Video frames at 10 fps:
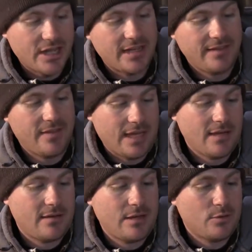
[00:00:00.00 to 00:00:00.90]
not in
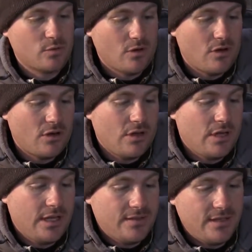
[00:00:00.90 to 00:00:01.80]
that. I was wrong.
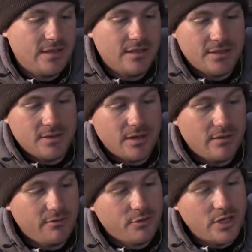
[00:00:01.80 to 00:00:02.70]
It's in this
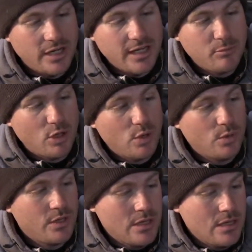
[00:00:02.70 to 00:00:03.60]
front leg
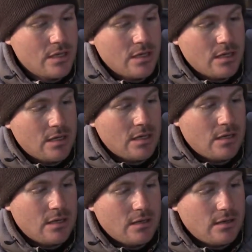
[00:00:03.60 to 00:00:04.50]
bone,
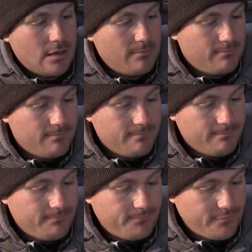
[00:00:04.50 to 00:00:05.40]

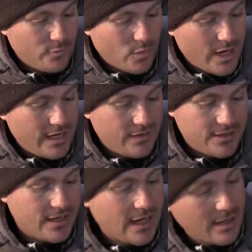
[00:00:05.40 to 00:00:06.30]
right at the
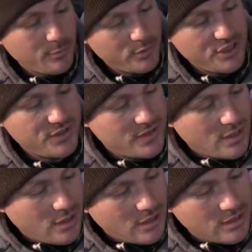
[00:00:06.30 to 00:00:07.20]
top, which is the
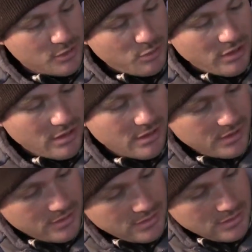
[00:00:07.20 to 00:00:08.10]
hardest
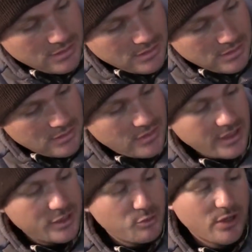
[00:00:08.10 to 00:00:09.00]
part,
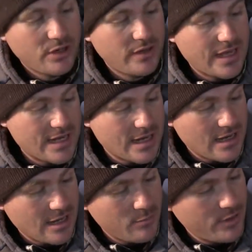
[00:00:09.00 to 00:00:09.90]
thickest part of that
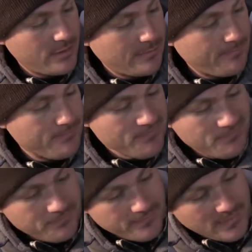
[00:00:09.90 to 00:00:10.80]
knob.
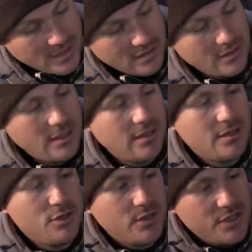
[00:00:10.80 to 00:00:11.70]

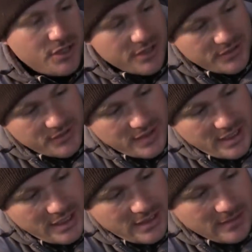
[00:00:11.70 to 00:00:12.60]
And you can just
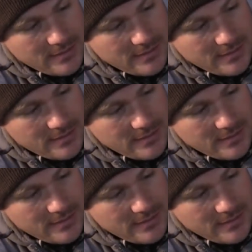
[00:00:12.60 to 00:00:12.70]
see